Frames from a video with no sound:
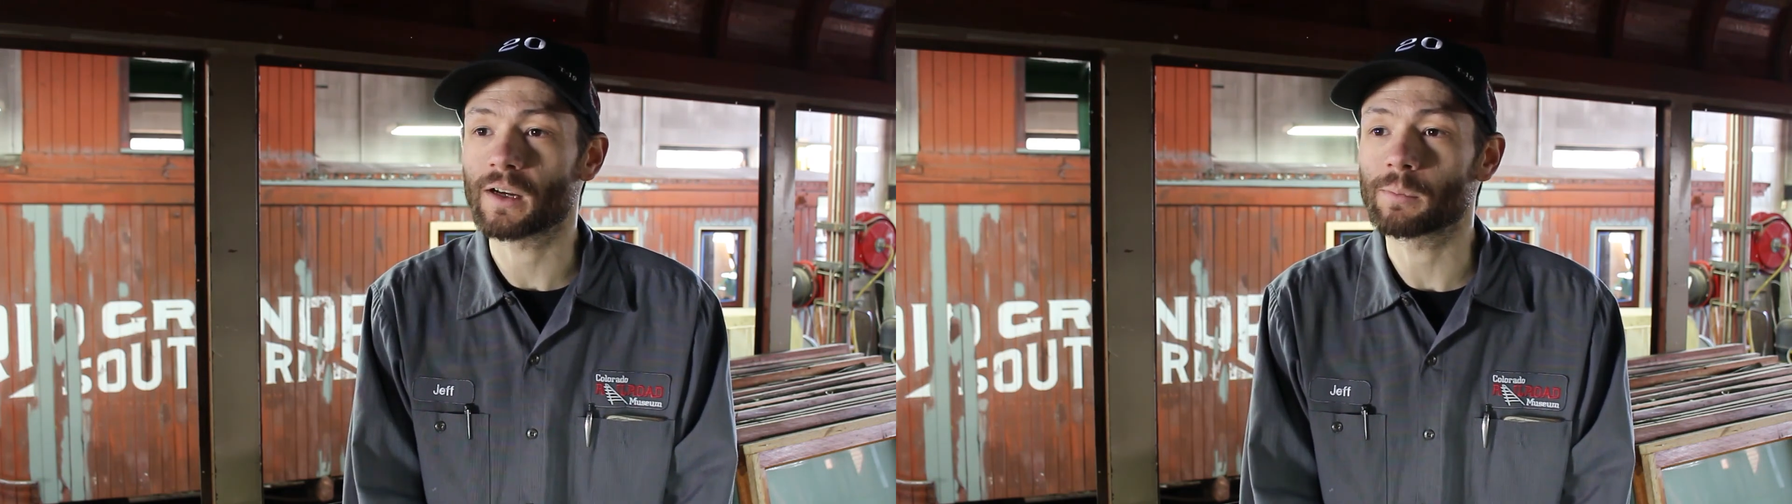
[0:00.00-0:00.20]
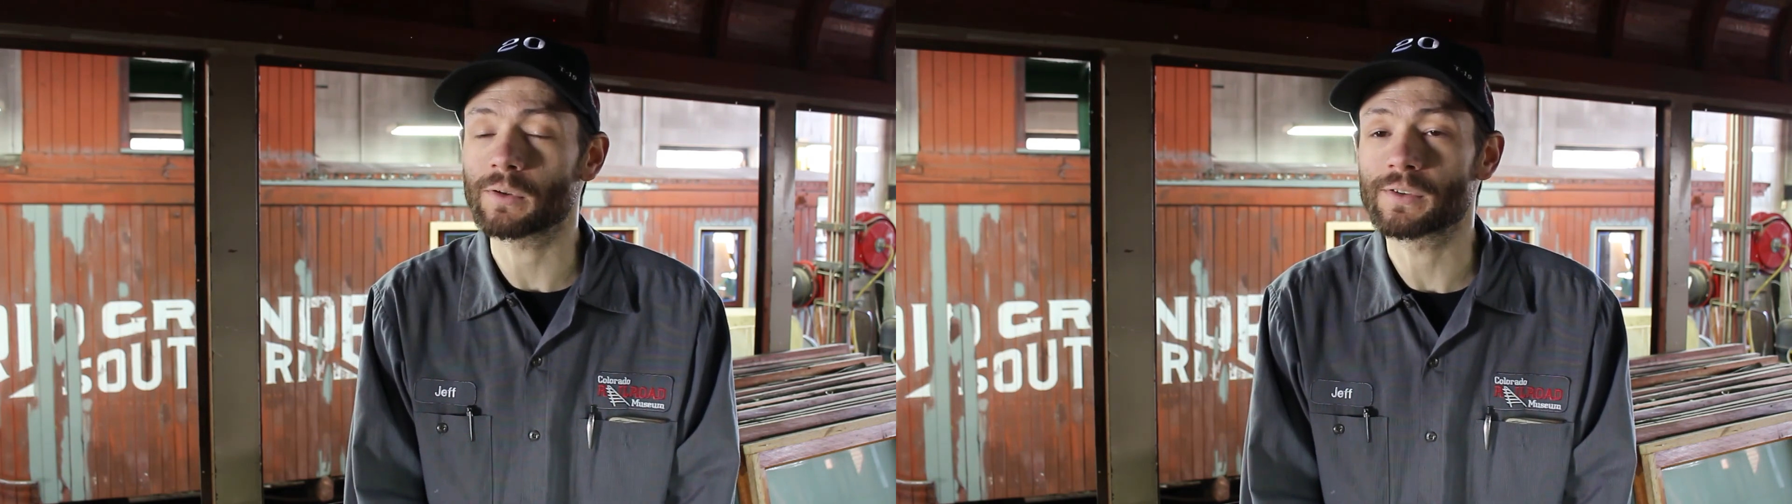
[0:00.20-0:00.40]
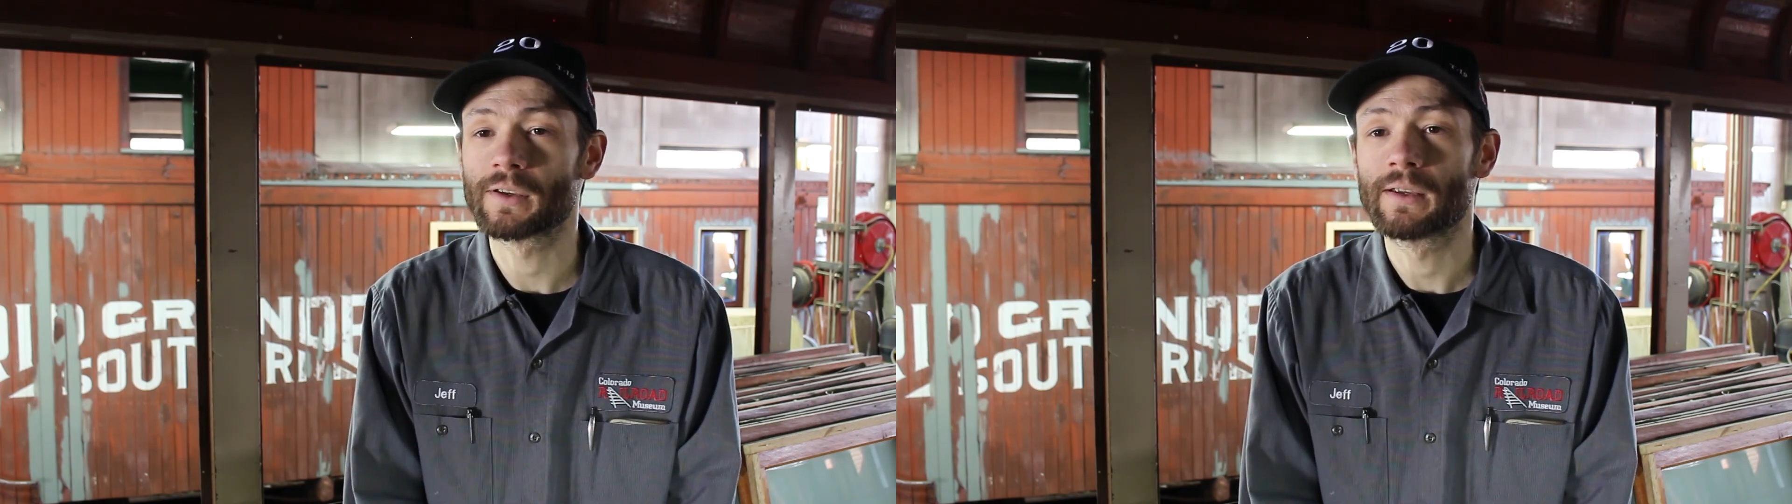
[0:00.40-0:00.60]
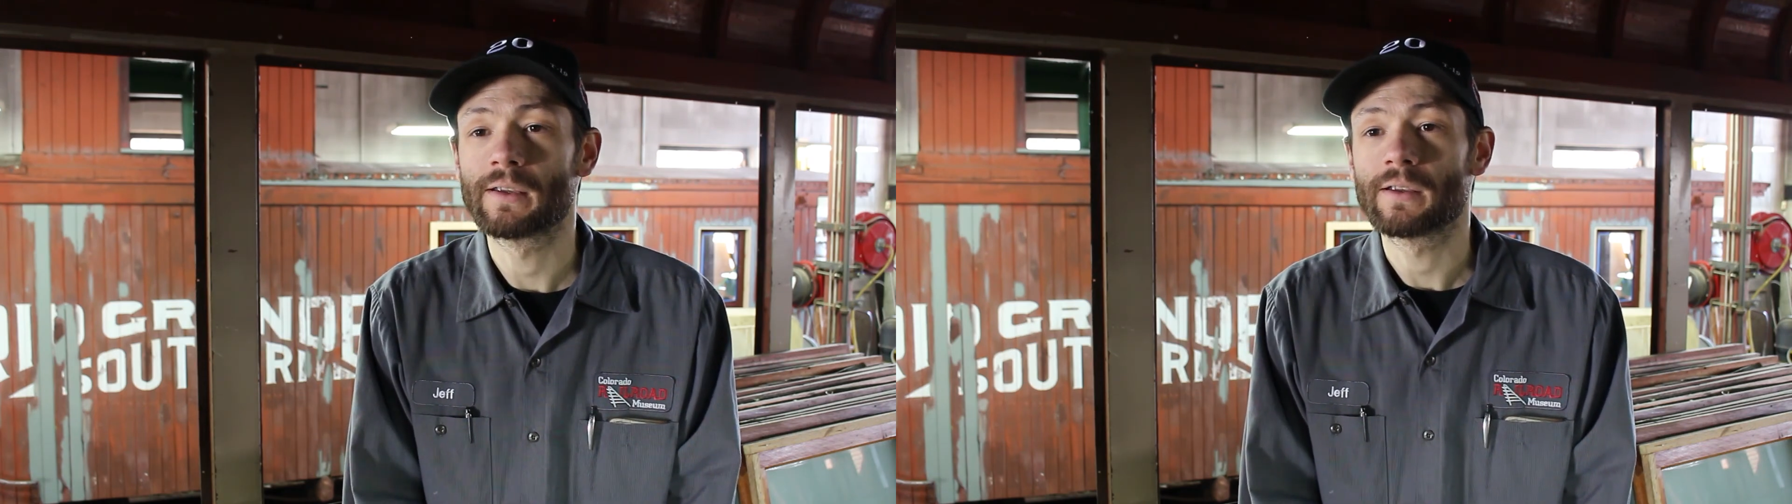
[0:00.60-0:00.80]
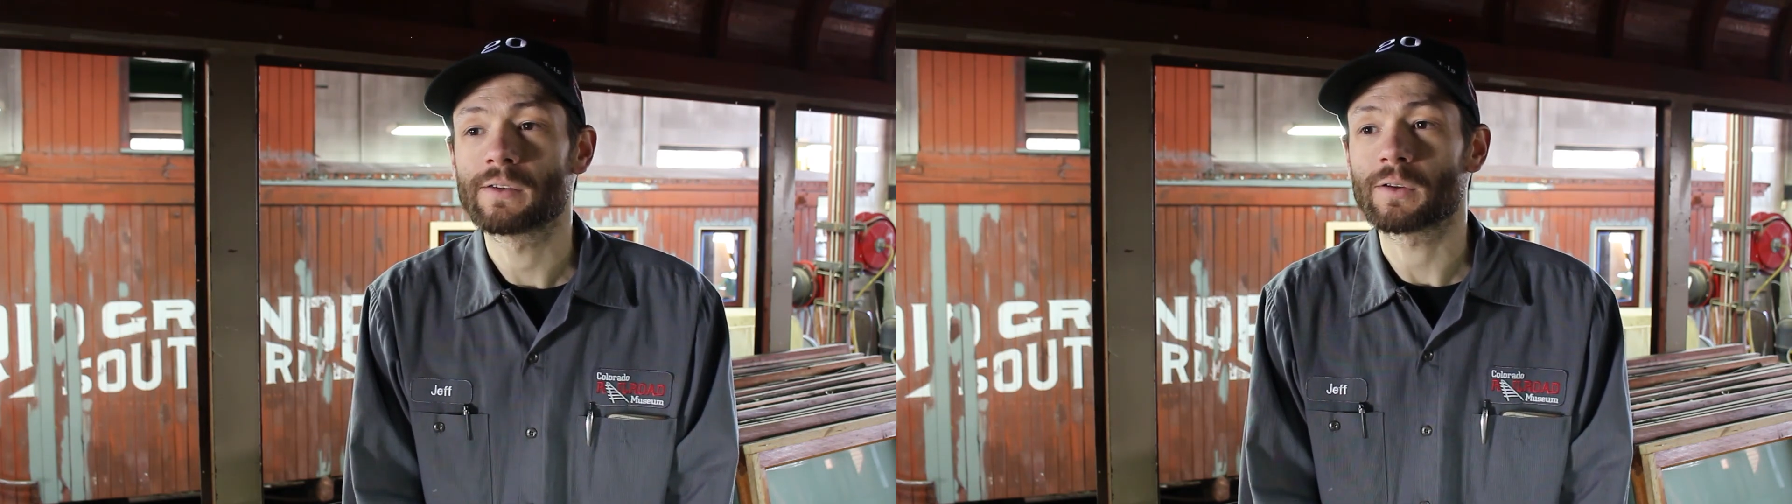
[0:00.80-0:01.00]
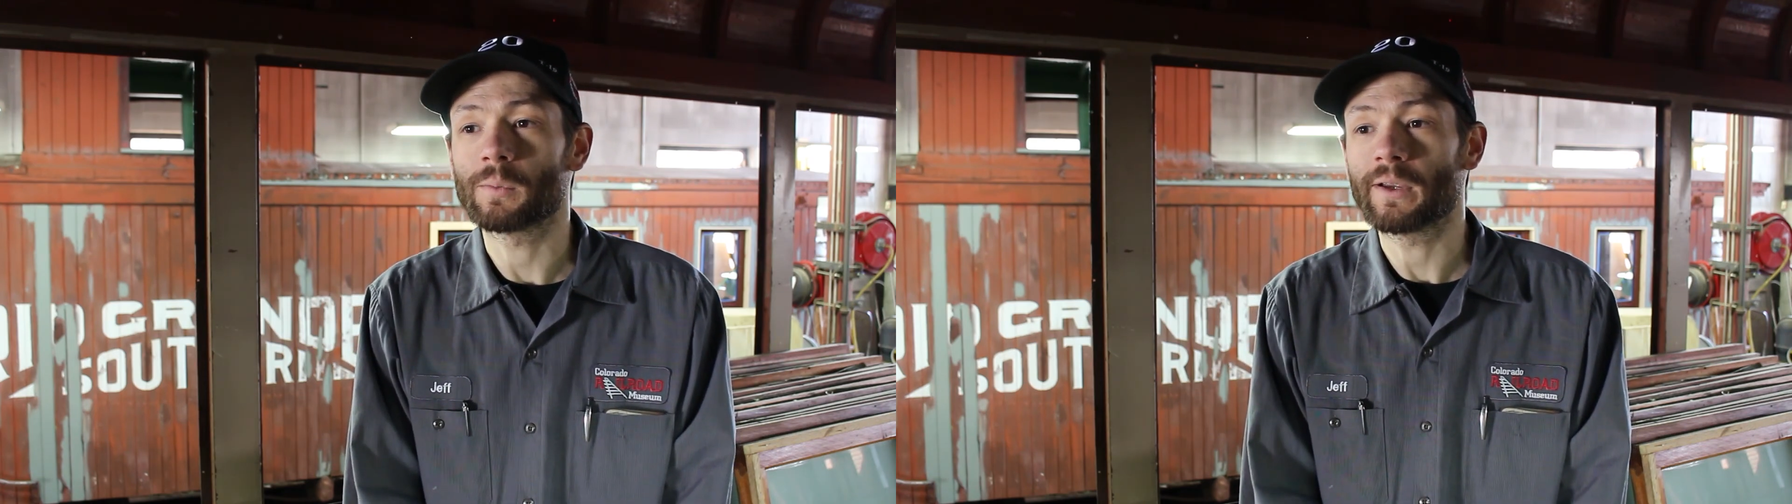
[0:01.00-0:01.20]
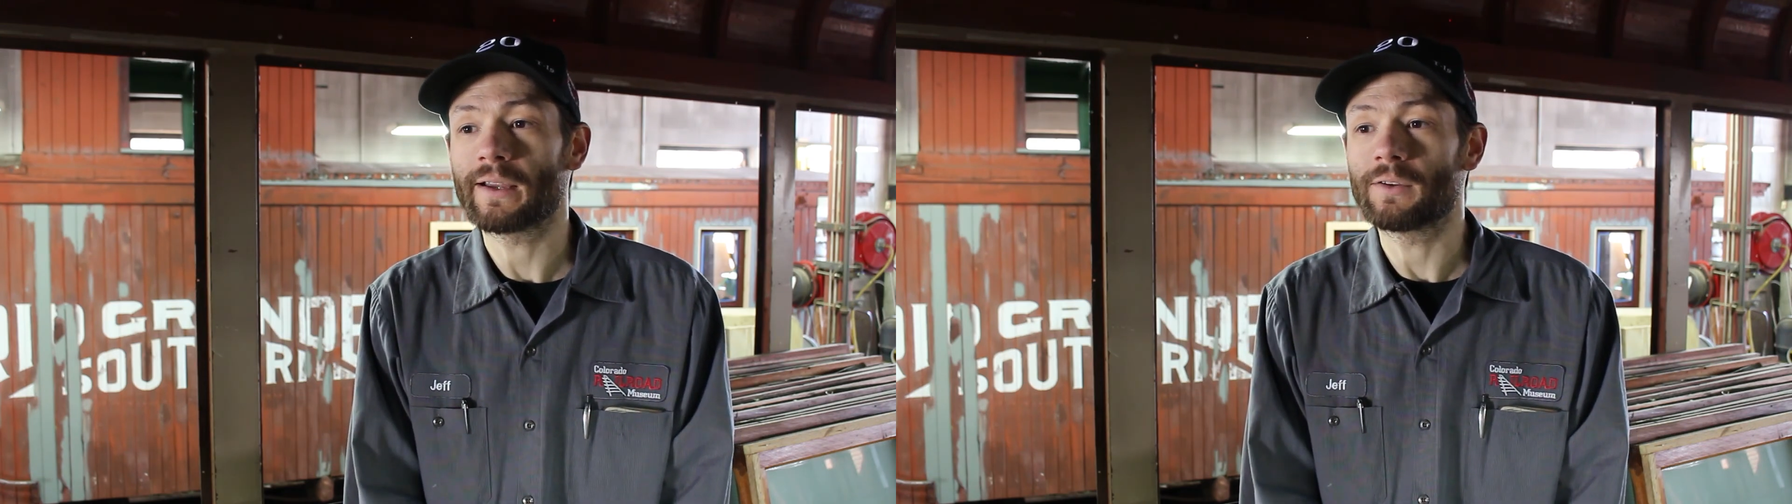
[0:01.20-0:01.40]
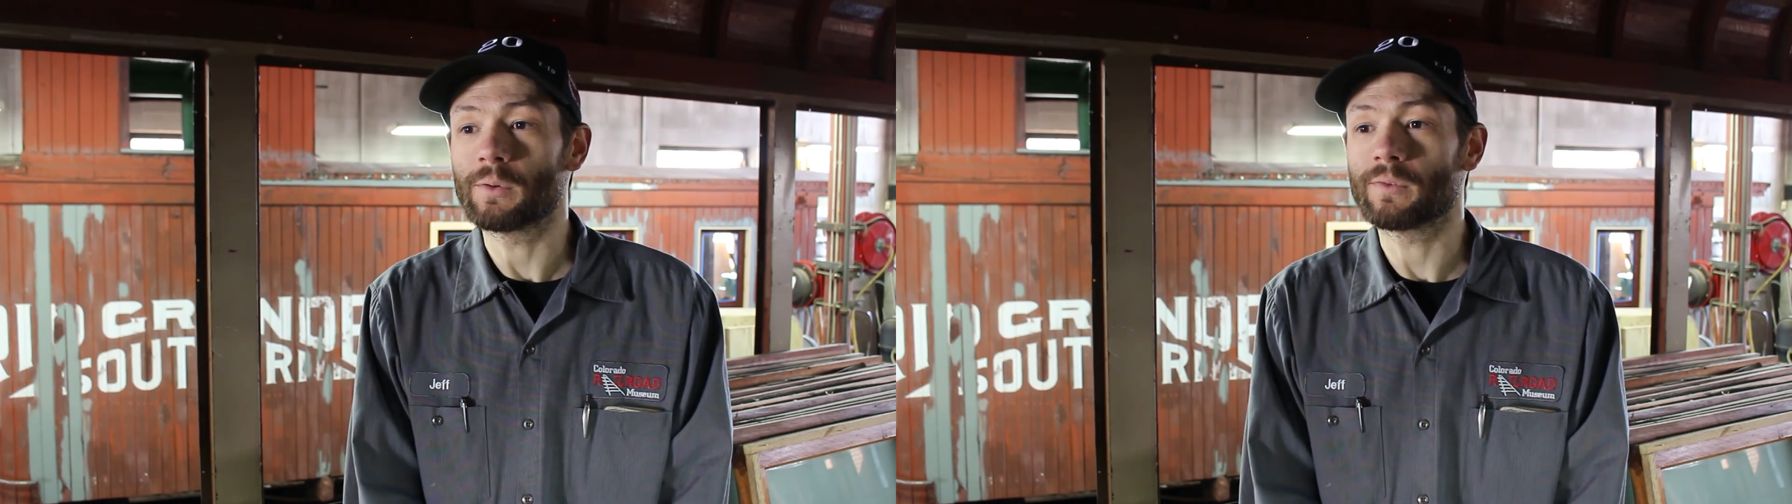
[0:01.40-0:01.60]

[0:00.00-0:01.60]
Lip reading: couplers. So we had to